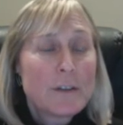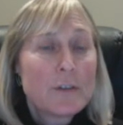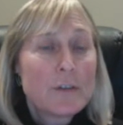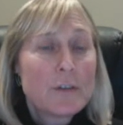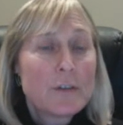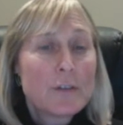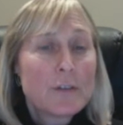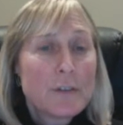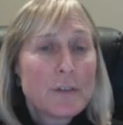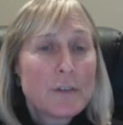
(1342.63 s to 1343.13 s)

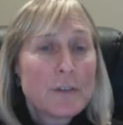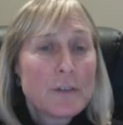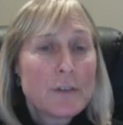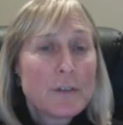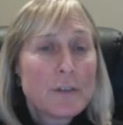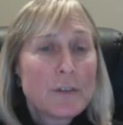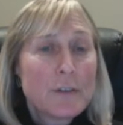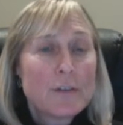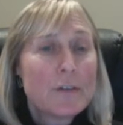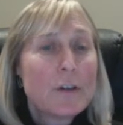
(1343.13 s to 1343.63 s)

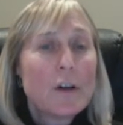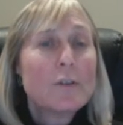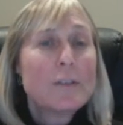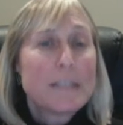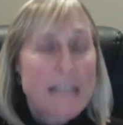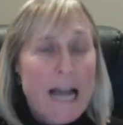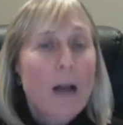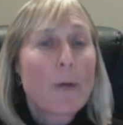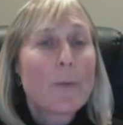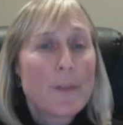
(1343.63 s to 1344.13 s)
There's no
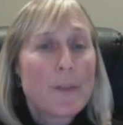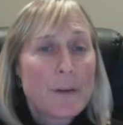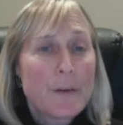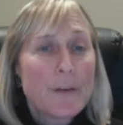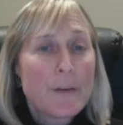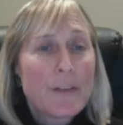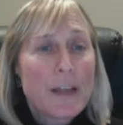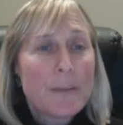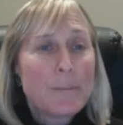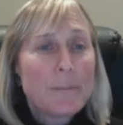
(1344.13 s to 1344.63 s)
doubt
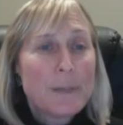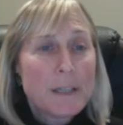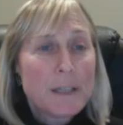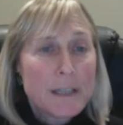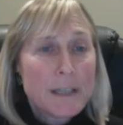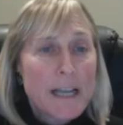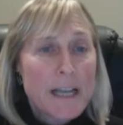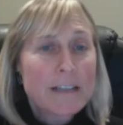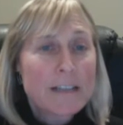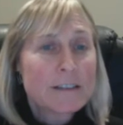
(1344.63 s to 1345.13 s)
that
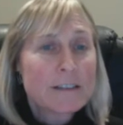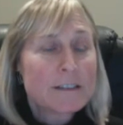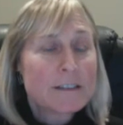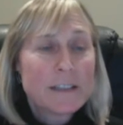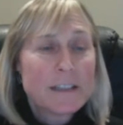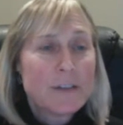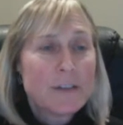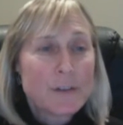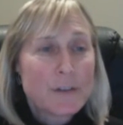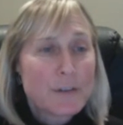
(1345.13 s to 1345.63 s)

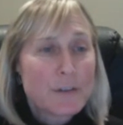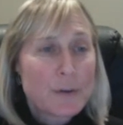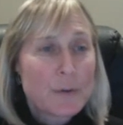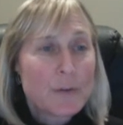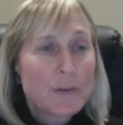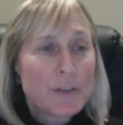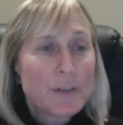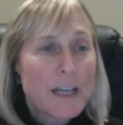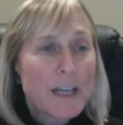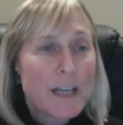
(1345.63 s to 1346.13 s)
BDS is
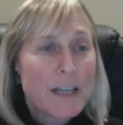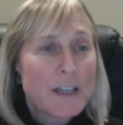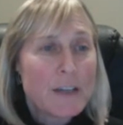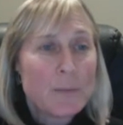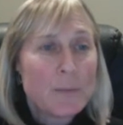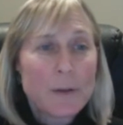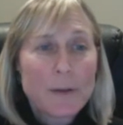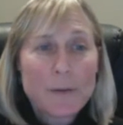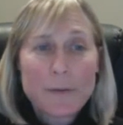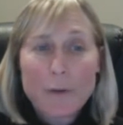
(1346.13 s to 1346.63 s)

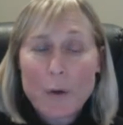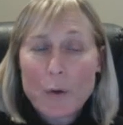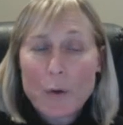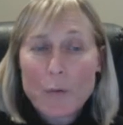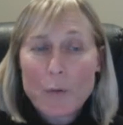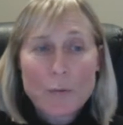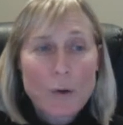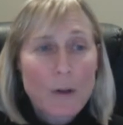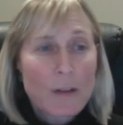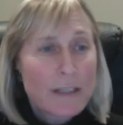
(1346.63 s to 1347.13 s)
associated with
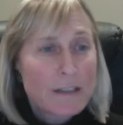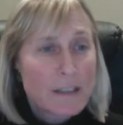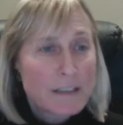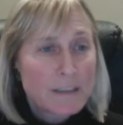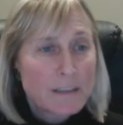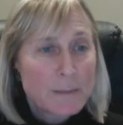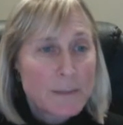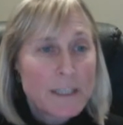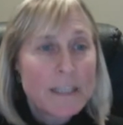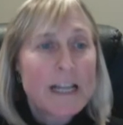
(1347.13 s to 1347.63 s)
overall
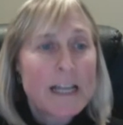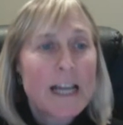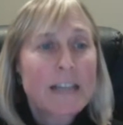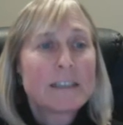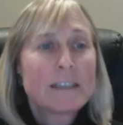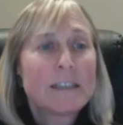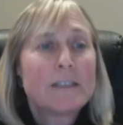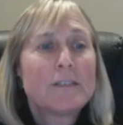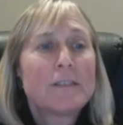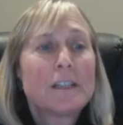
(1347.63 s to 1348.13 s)
anti-Semitic
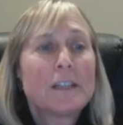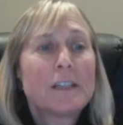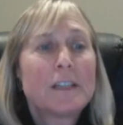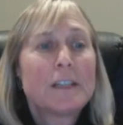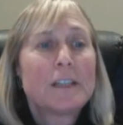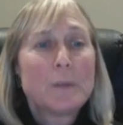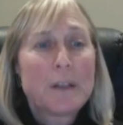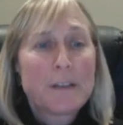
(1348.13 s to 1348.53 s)
activity,